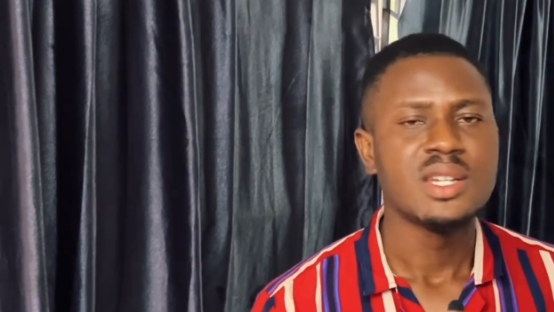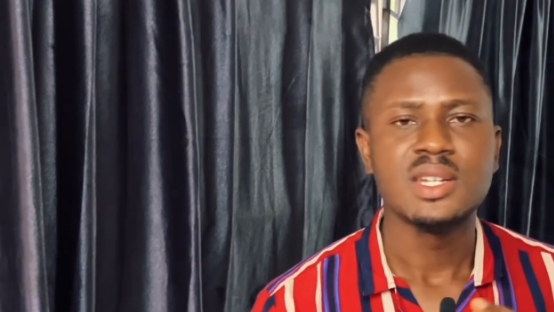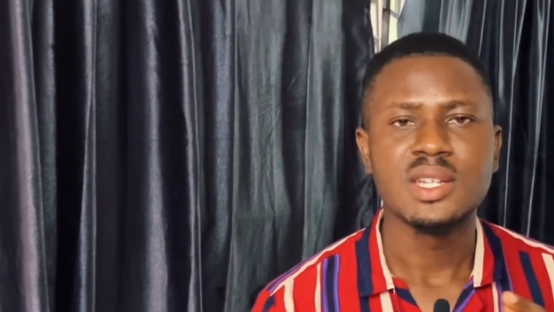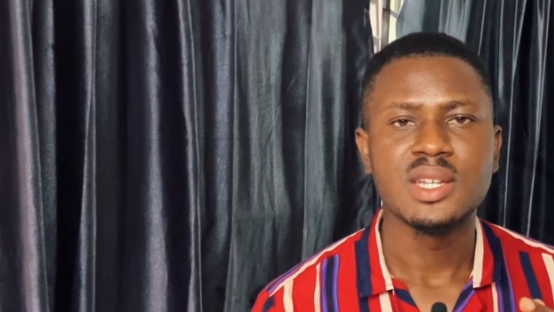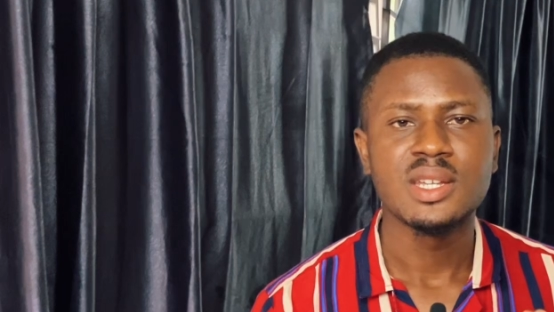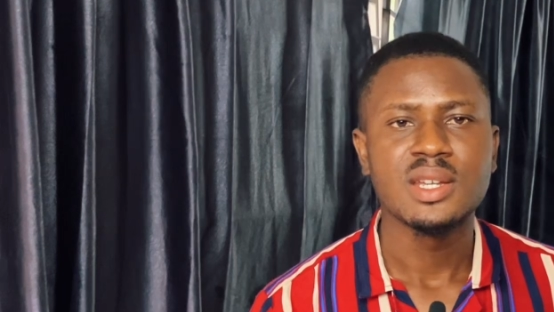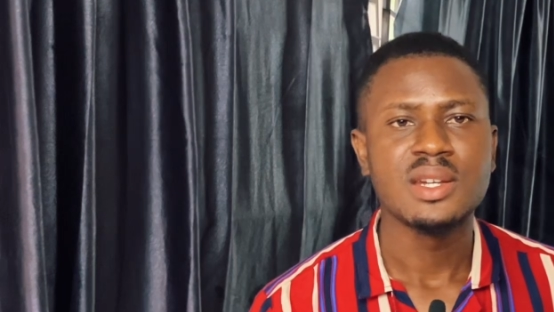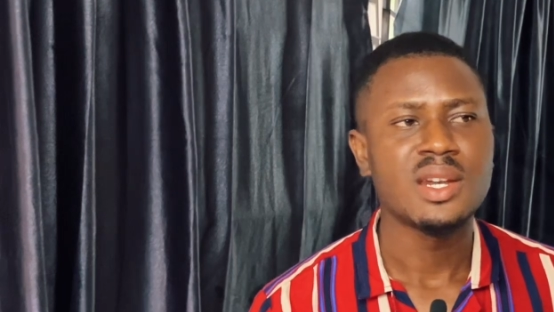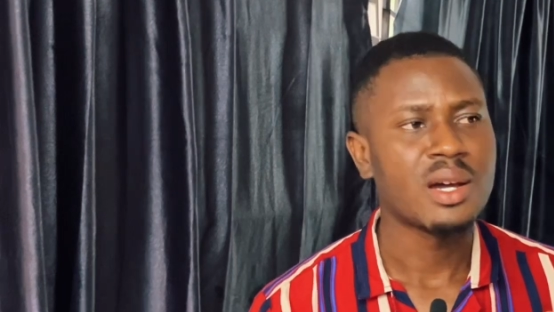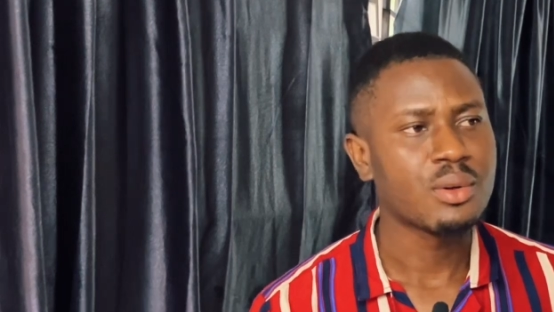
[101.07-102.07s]
they
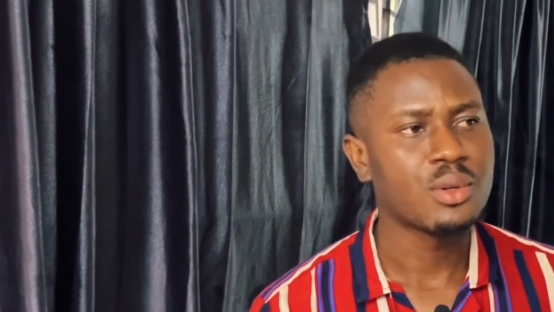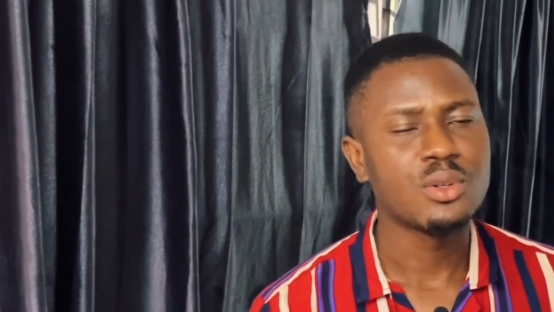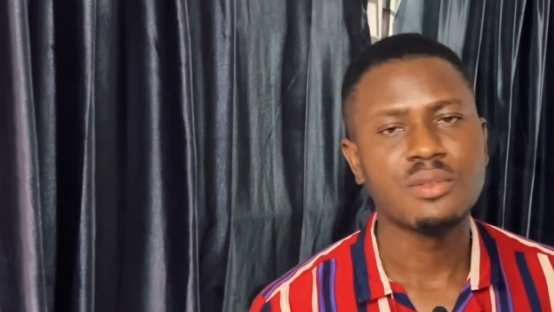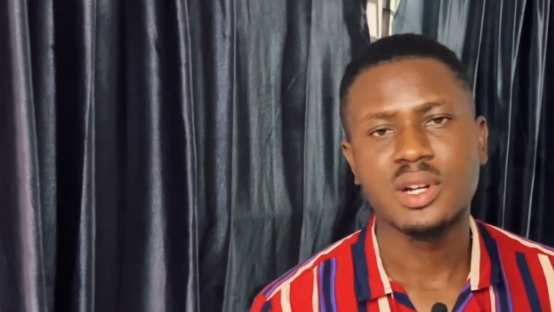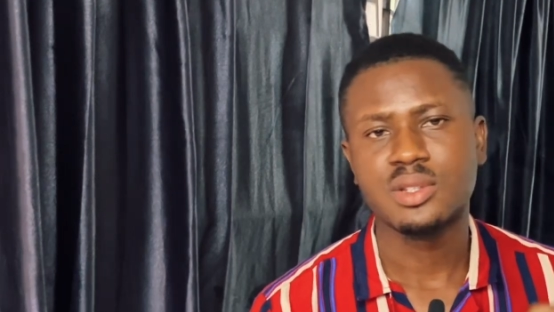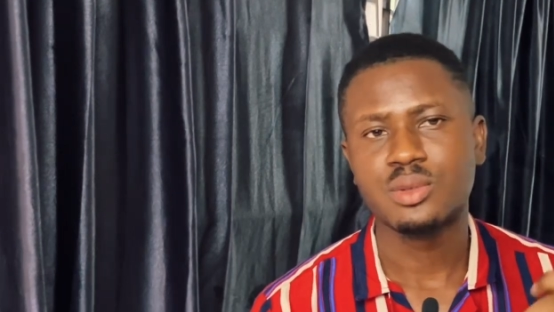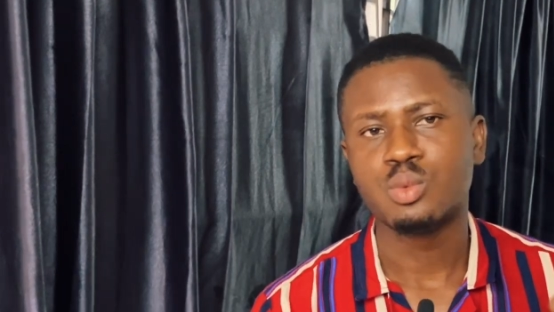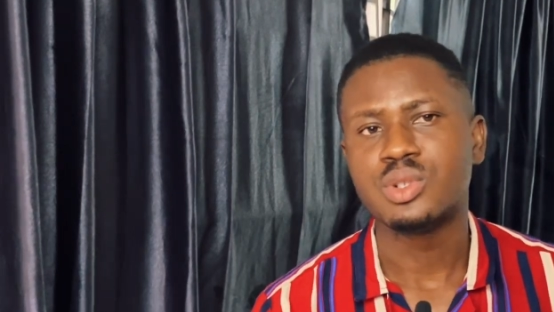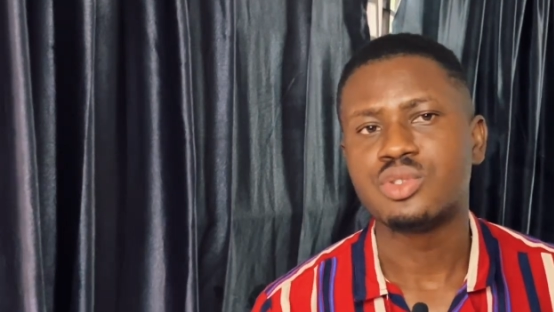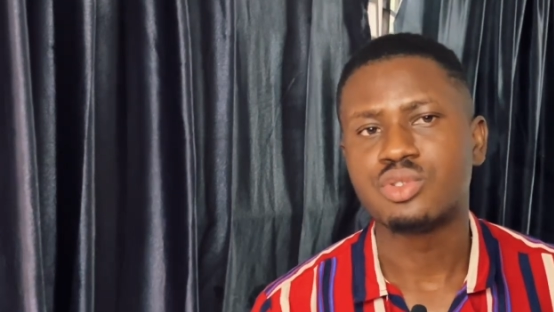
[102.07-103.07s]
now go over to
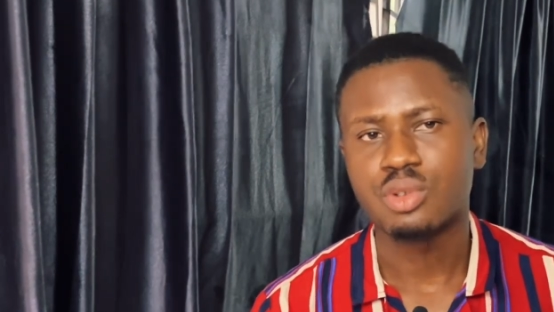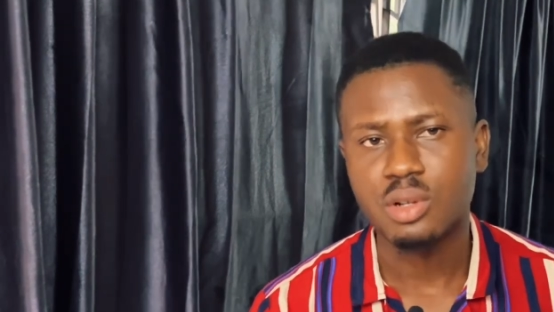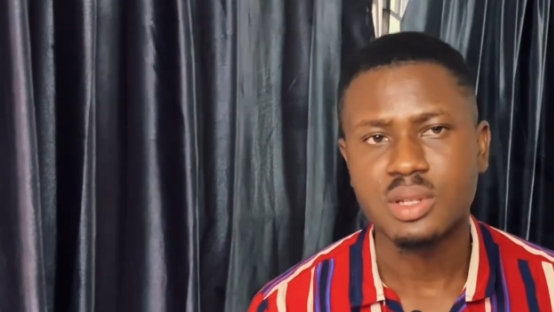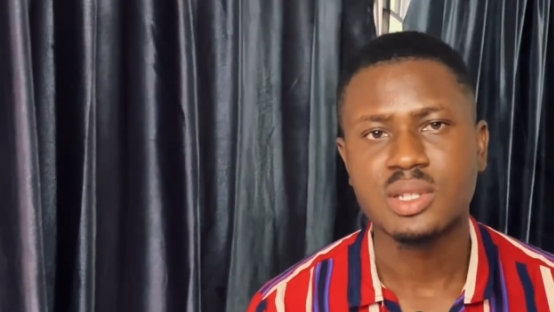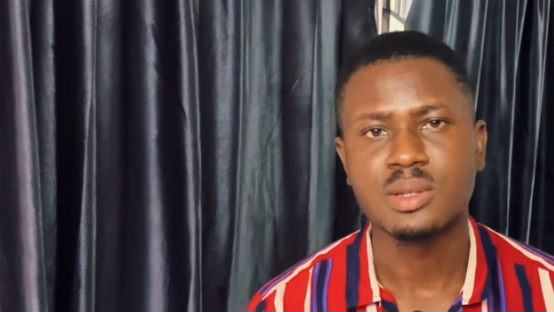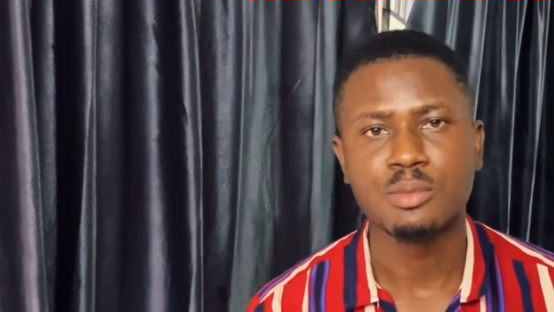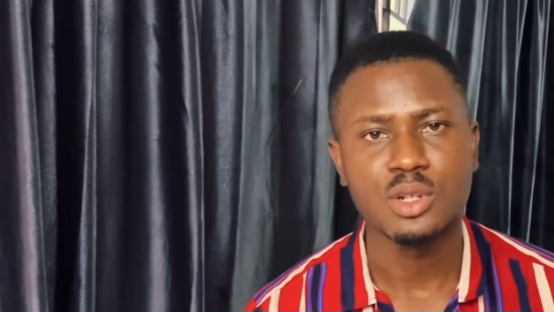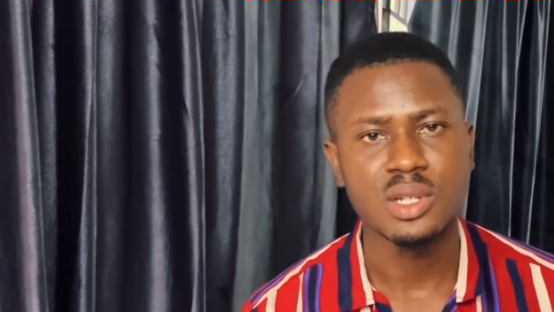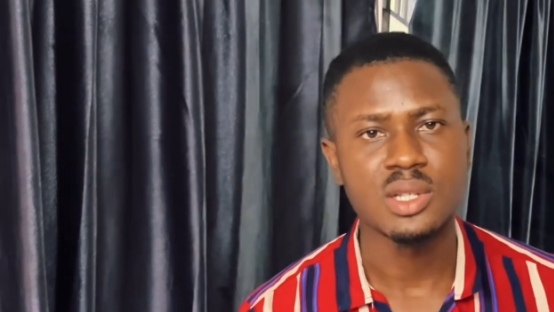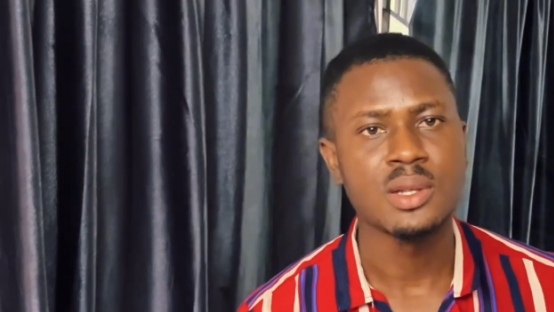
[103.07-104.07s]
withdraw this
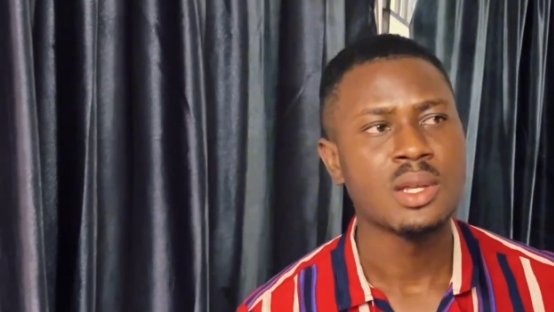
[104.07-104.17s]
money,